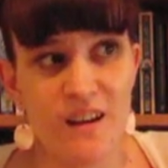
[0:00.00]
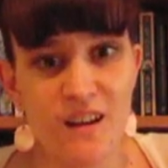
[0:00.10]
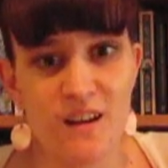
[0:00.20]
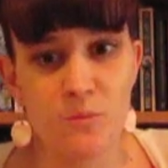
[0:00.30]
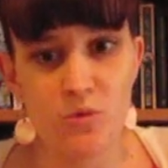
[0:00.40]

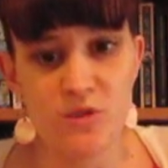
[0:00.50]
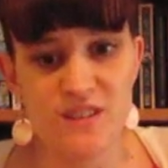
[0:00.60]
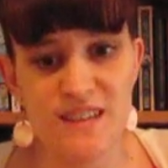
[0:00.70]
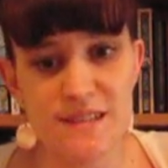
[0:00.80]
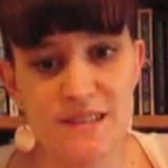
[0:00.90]
in a broader
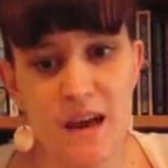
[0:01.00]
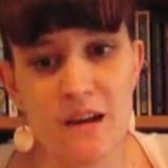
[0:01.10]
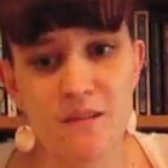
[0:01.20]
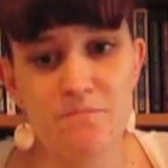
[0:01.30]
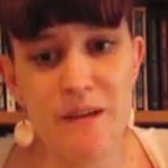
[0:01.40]
sense,
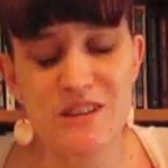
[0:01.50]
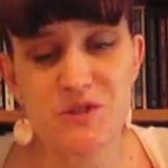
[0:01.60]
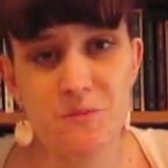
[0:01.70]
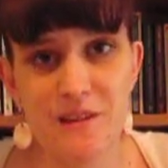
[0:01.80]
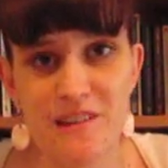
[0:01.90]
are meant
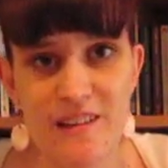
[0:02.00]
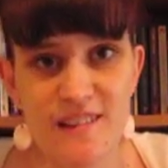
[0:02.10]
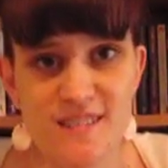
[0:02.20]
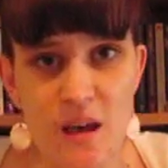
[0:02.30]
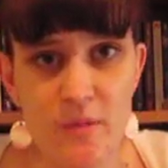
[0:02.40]
to be
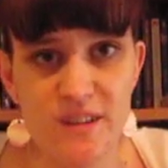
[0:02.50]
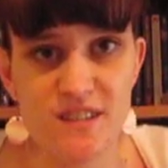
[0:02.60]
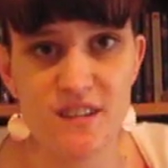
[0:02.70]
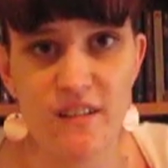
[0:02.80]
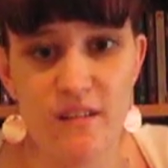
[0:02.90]

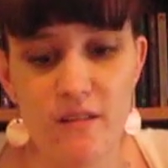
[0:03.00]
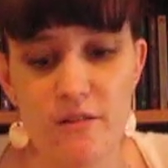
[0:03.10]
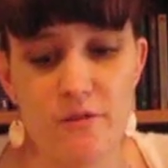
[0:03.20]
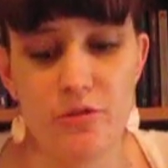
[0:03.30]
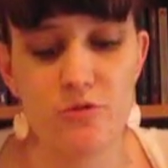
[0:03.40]
examined
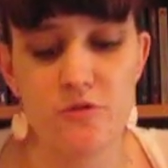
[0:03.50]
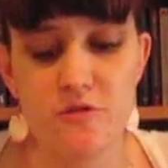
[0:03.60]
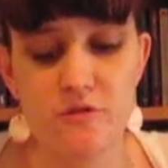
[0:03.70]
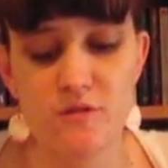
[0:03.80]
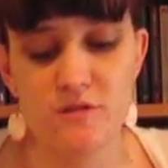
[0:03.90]

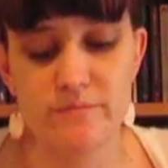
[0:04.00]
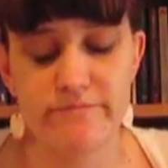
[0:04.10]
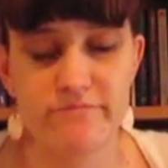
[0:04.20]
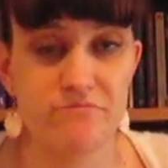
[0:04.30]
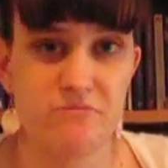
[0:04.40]
through
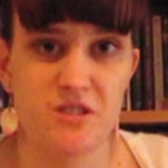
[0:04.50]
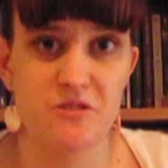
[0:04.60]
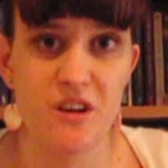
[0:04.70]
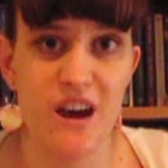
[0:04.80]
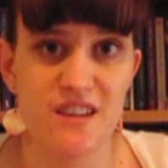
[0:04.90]

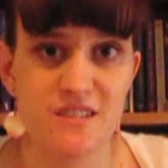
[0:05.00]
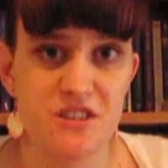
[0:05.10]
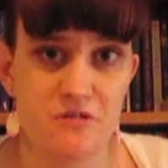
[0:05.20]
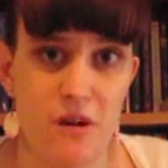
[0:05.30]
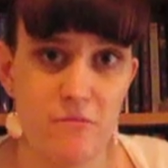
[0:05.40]
two guys,
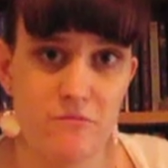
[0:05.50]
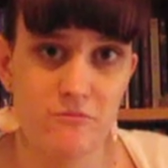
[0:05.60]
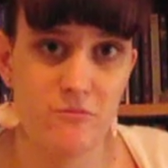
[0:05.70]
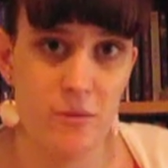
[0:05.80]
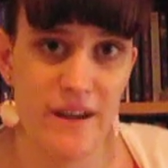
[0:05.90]
two
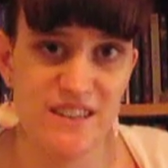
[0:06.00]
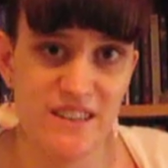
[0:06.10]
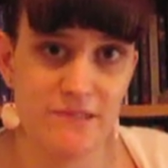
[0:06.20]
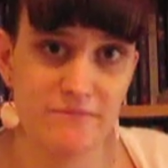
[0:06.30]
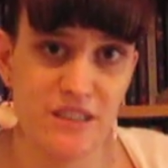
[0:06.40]

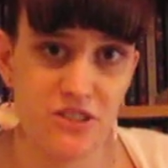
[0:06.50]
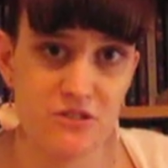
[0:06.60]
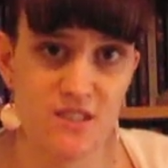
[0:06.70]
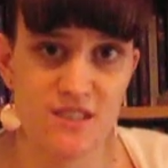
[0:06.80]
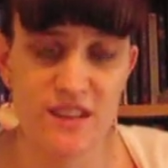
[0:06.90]
romantic
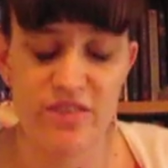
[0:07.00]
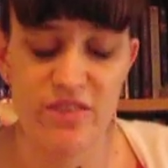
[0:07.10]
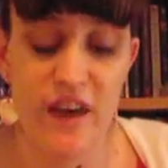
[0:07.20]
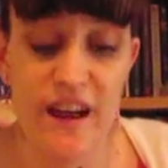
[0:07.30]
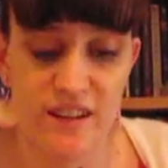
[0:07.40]
interests, and
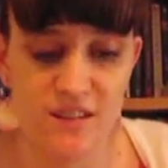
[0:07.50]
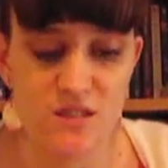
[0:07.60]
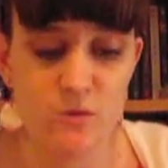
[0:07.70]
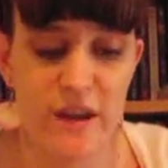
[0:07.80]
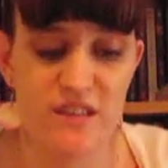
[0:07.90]
that is
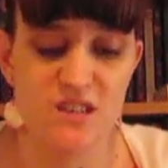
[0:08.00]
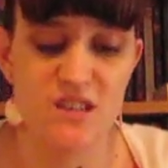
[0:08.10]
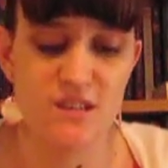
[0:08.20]
the way that